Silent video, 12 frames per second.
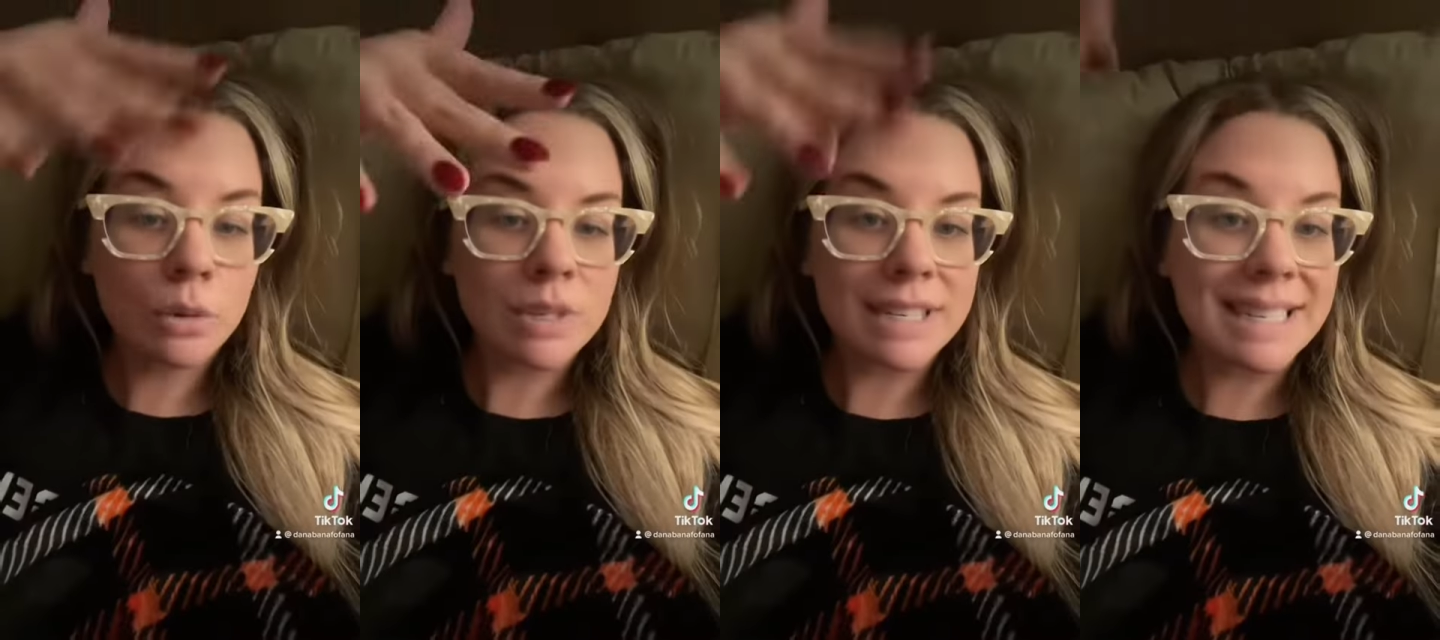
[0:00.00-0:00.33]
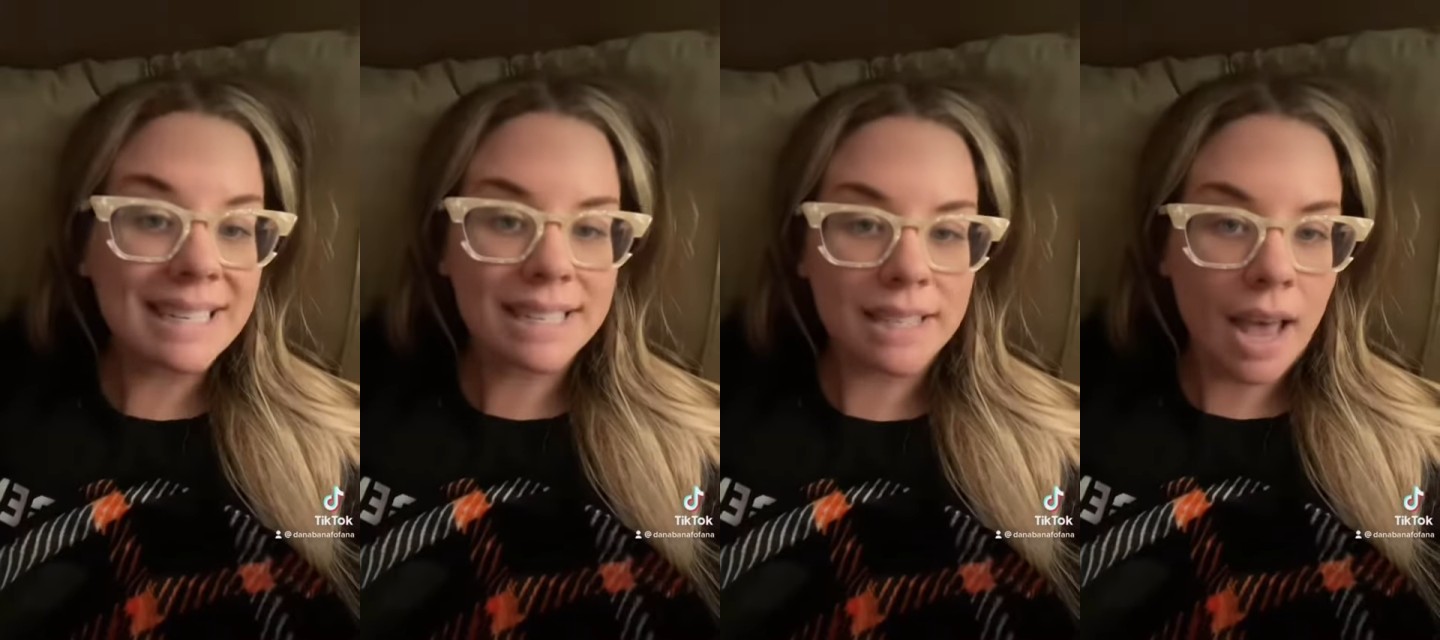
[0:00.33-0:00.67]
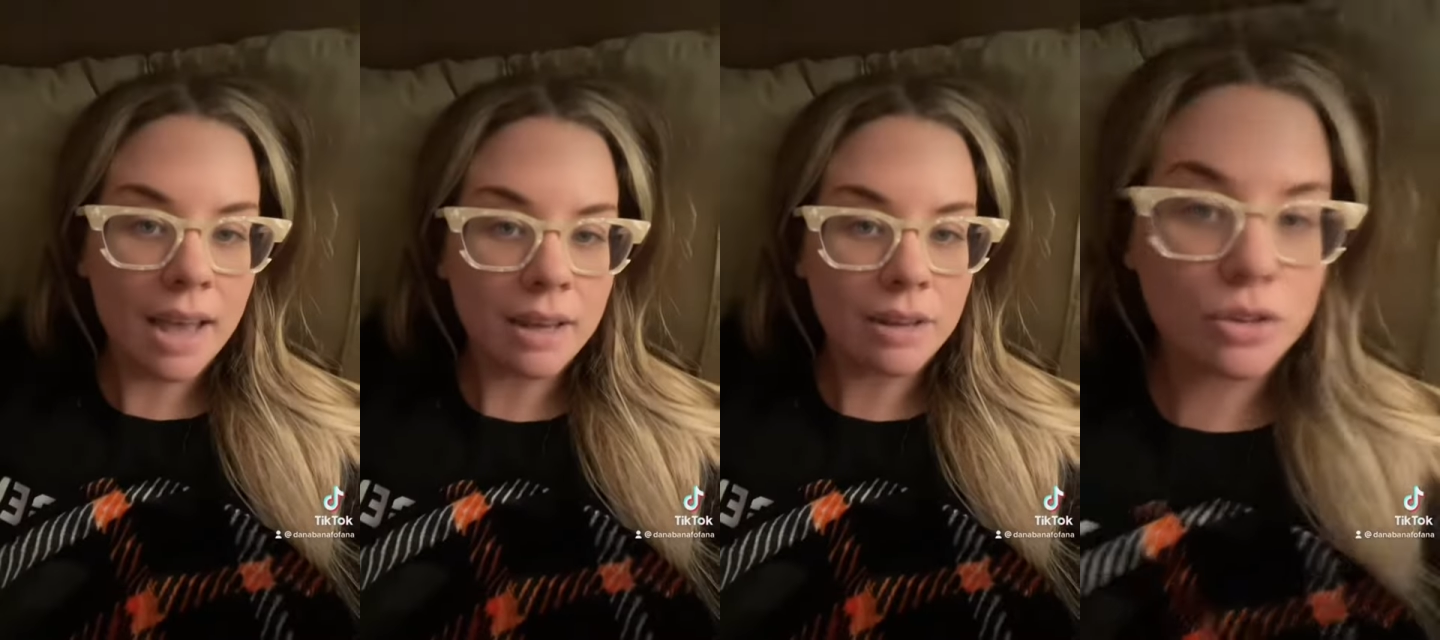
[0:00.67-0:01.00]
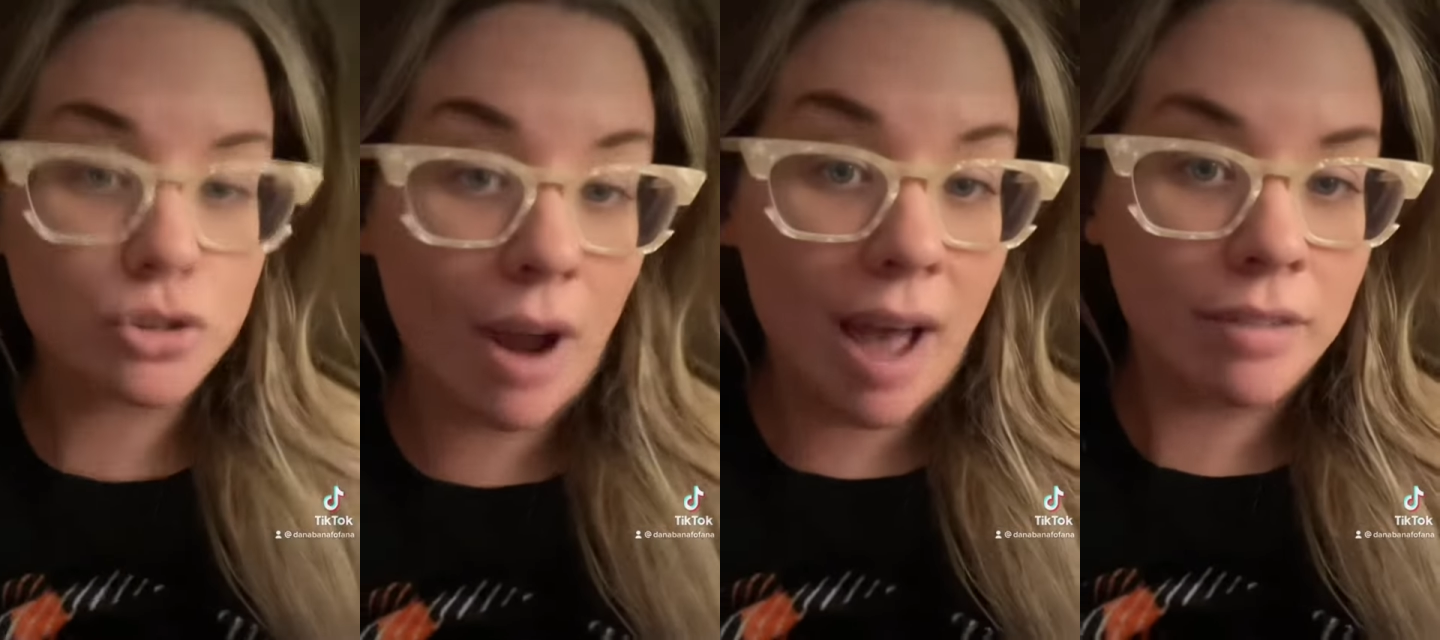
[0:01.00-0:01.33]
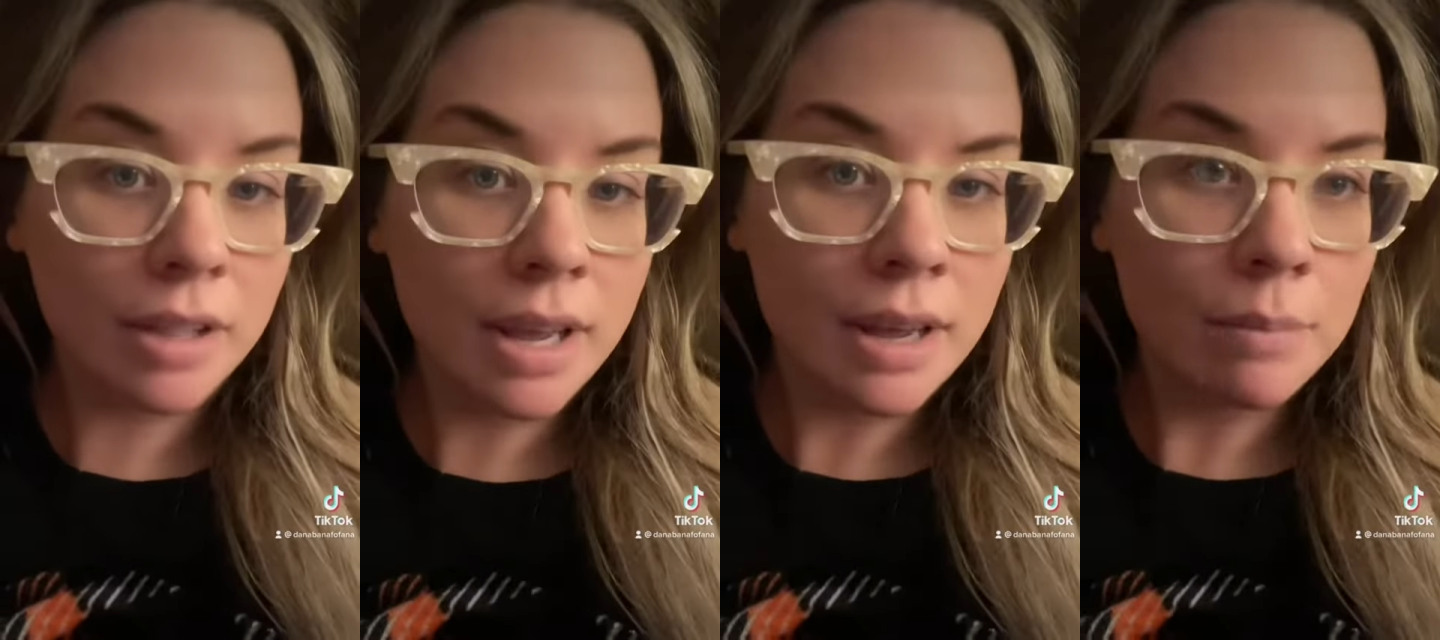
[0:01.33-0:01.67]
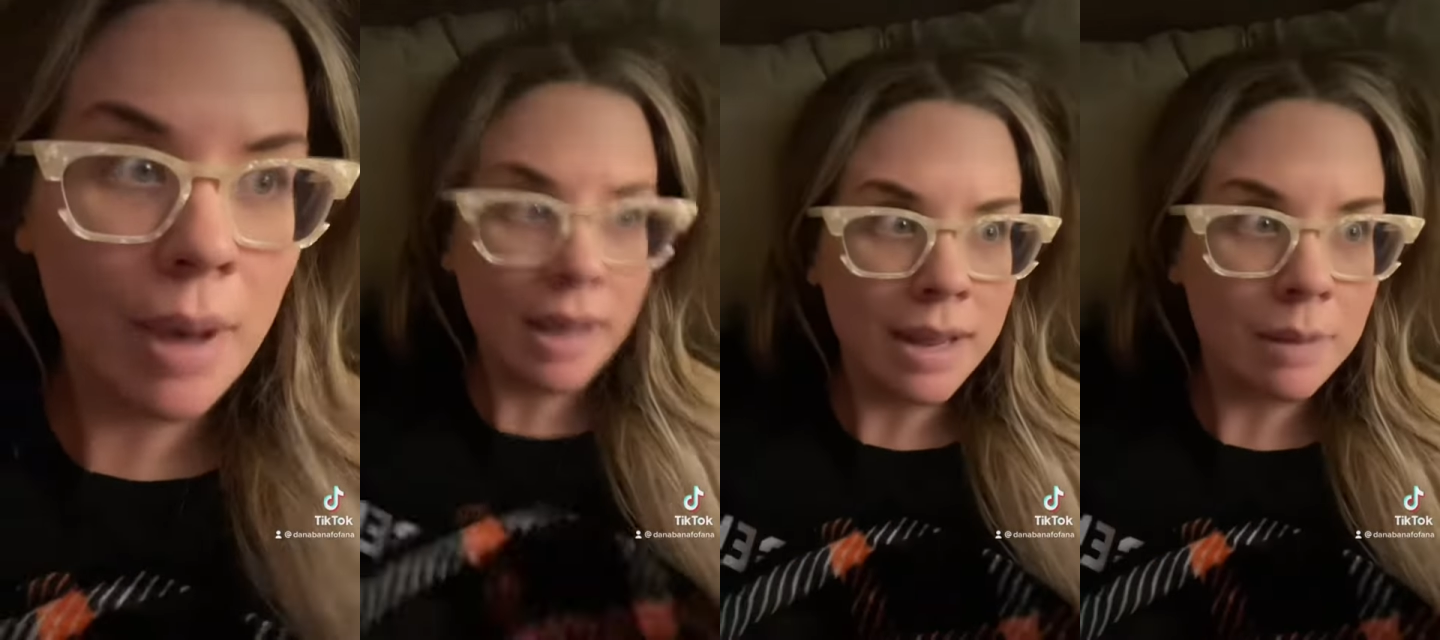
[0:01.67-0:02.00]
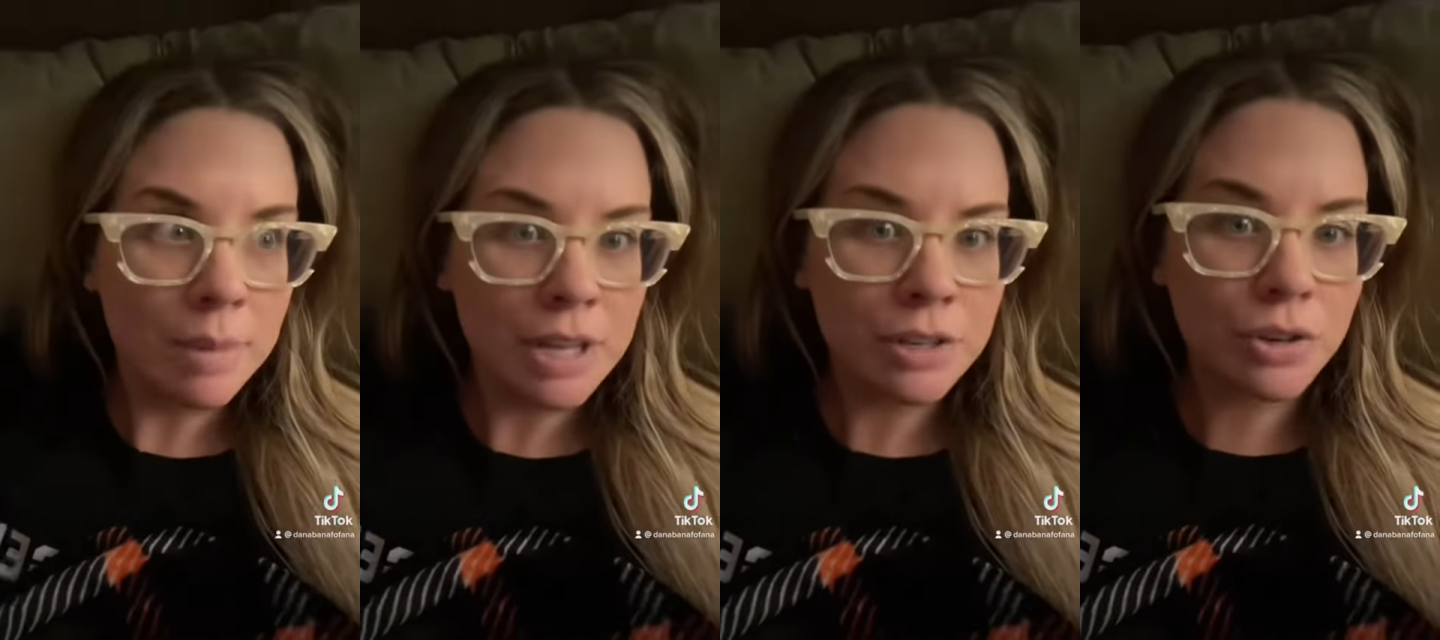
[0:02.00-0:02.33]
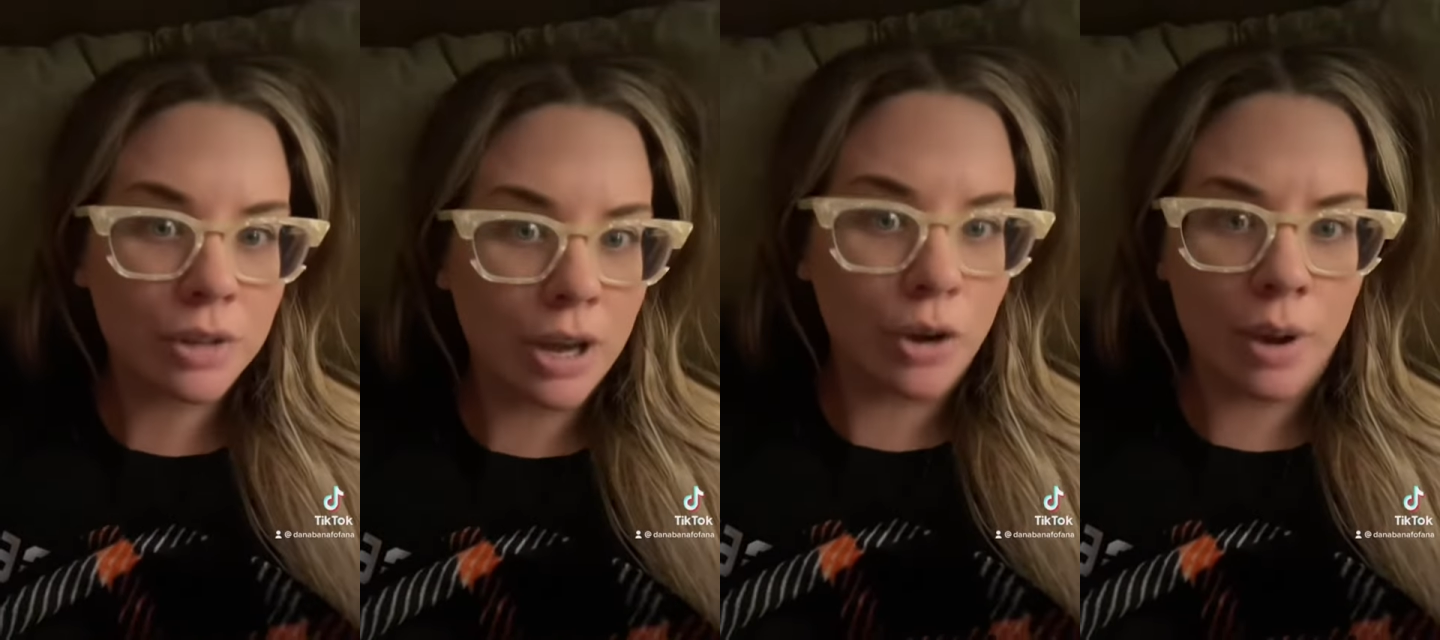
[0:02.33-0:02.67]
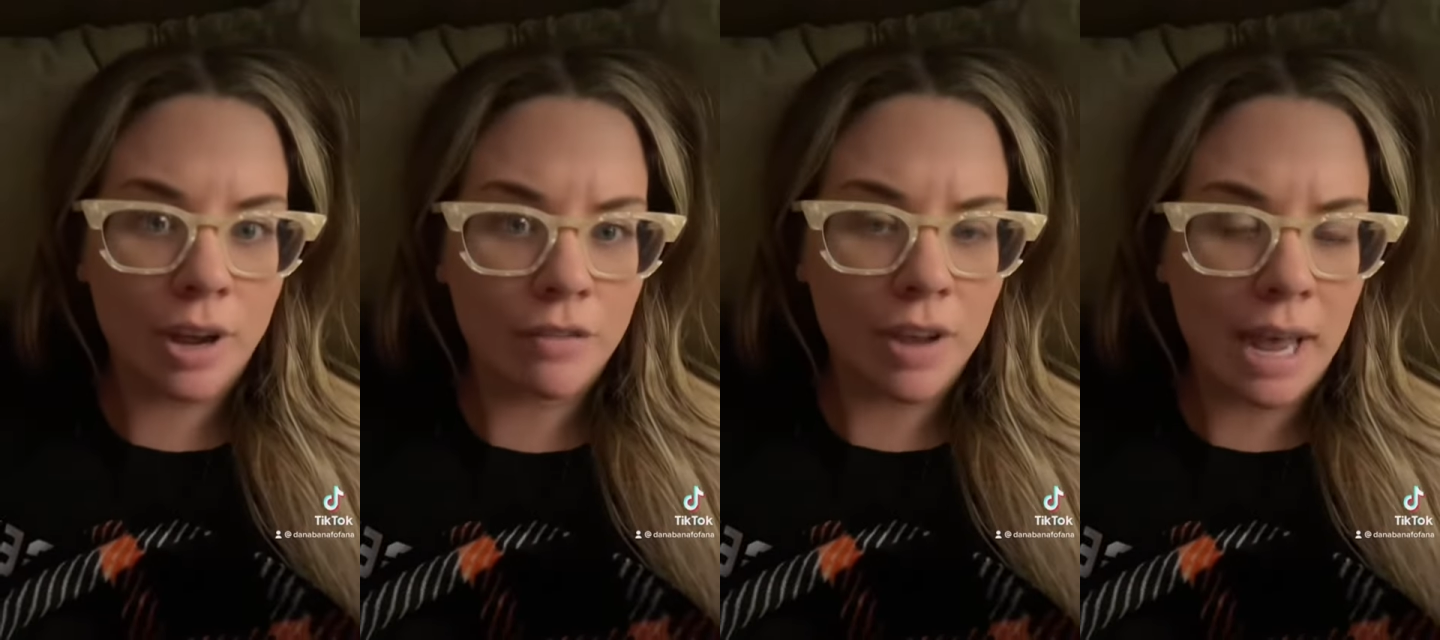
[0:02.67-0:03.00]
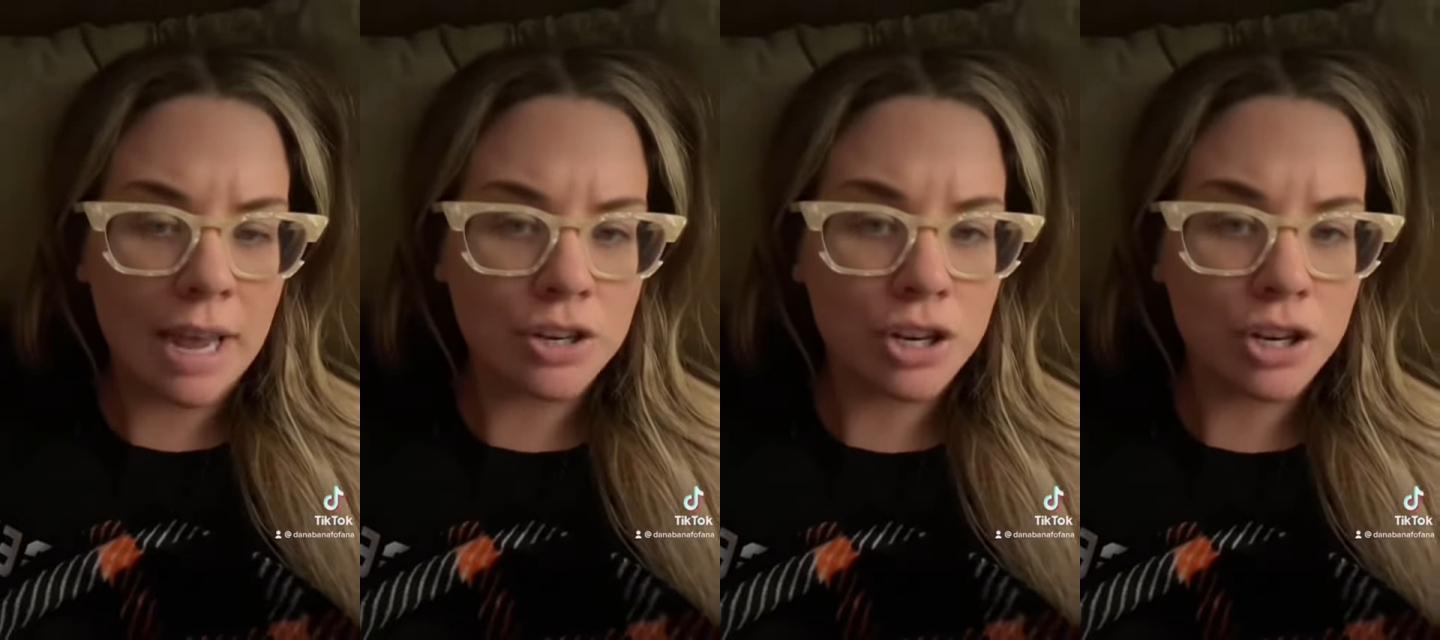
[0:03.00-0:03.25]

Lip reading: dislike traveling by any means or like going on vacation,